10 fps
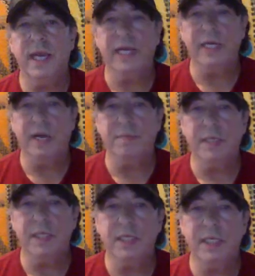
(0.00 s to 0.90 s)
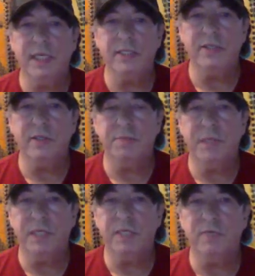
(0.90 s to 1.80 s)
economically
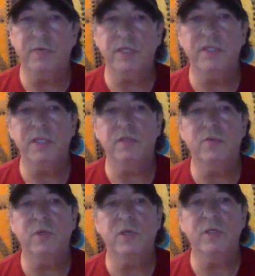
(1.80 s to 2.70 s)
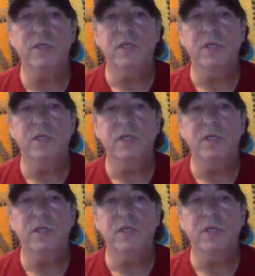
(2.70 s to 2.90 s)
interdependent region in the world.